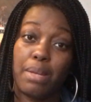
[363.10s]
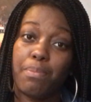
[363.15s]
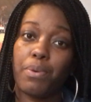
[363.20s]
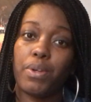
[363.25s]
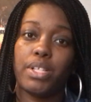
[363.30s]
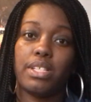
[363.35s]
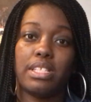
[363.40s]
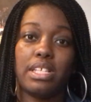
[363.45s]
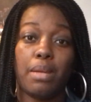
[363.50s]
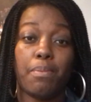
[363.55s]

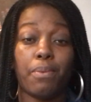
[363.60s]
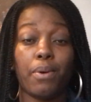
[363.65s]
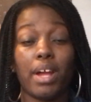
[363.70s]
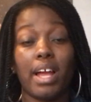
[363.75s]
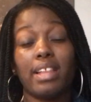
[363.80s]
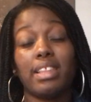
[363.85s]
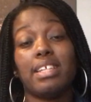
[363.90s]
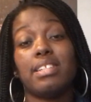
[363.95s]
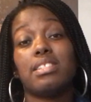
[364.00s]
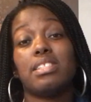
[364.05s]
deeper and deeper.
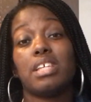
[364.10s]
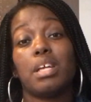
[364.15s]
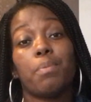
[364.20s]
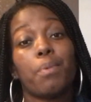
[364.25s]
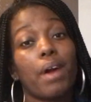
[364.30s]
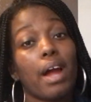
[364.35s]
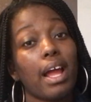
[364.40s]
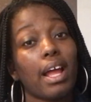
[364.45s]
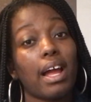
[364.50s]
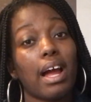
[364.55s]
And the
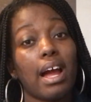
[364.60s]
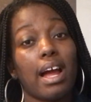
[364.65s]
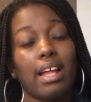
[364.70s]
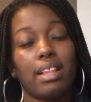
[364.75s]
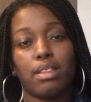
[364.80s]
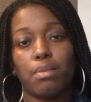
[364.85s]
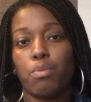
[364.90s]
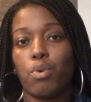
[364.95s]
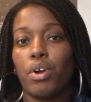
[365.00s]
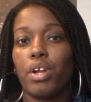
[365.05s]
deeper I
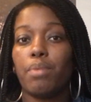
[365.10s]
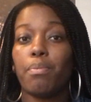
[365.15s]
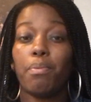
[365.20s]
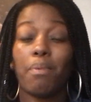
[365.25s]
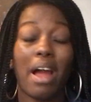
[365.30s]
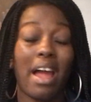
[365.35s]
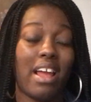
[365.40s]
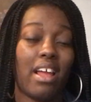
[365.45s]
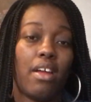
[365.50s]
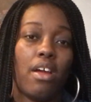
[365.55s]
got, the more
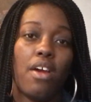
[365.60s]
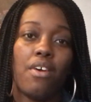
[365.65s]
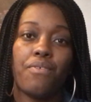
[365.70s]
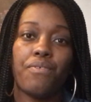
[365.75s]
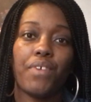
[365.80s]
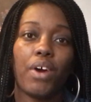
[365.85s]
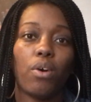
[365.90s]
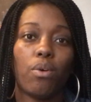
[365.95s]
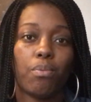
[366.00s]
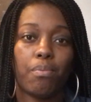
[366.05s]
I
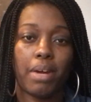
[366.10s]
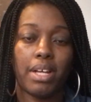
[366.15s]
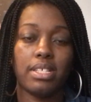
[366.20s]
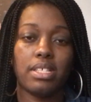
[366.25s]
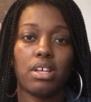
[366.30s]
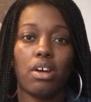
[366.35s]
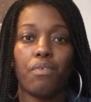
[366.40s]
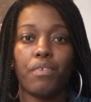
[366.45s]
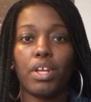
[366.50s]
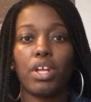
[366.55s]
felt
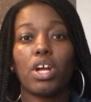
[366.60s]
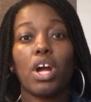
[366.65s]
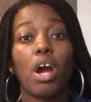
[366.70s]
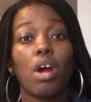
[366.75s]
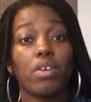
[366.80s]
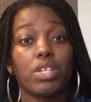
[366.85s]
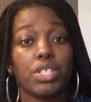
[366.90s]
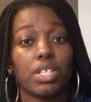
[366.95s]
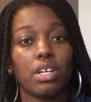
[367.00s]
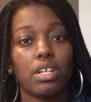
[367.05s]
myself
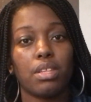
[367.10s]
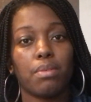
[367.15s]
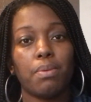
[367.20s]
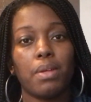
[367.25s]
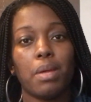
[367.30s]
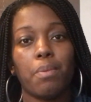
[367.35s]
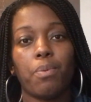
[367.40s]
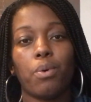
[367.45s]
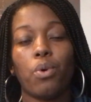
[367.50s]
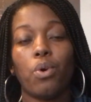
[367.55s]
encouraging other
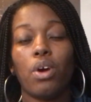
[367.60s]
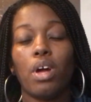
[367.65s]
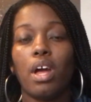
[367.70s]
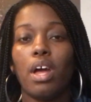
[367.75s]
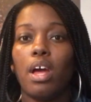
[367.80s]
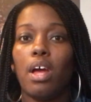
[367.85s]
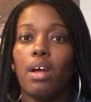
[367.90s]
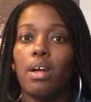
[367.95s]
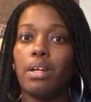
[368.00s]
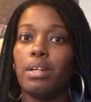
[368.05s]
people.
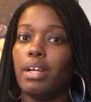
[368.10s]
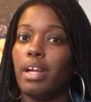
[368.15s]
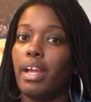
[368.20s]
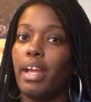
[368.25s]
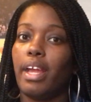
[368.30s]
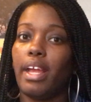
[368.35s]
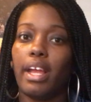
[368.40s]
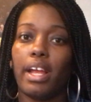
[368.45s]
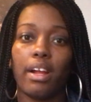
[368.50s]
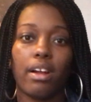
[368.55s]

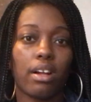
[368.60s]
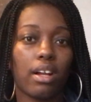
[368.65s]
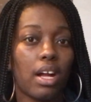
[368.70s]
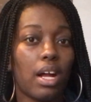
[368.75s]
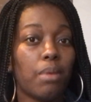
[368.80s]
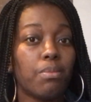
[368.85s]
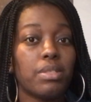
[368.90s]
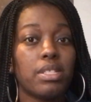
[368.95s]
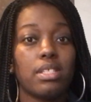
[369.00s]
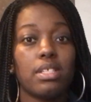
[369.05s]
Here
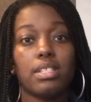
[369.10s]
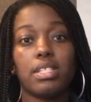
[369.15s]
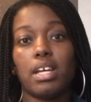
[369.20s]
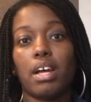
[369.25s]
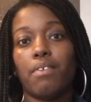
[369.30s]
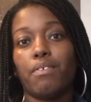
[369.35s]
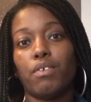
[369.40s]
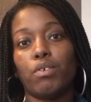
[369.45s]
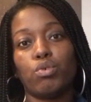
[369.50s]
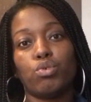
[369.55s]
comes the
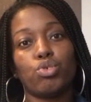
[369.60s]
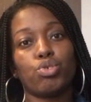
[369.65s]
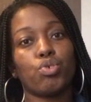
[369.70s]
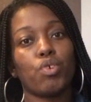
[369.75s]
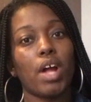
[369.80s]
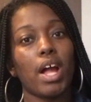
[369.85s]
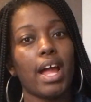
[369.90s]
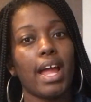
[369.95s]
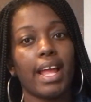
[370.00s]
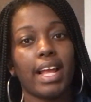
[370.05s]
devil
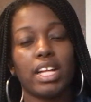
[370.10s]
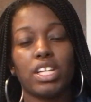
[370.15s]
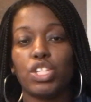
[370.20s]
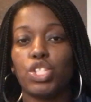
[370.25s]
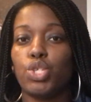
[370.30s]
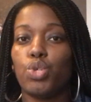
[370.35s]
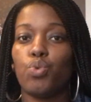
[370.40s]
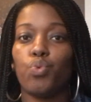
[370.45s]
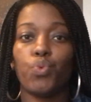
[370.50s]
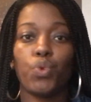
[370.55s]
trying
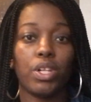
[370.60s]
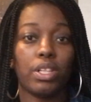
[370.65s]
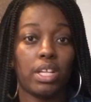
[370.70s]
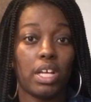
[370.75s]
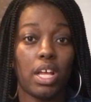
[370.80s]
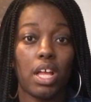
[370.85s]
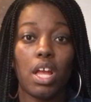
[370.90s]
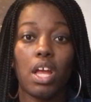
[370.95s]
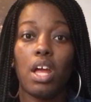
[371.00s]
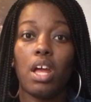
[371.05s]
to
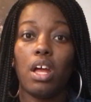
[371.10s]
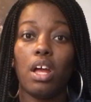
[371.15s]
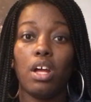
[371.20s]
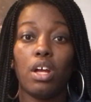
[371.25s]
really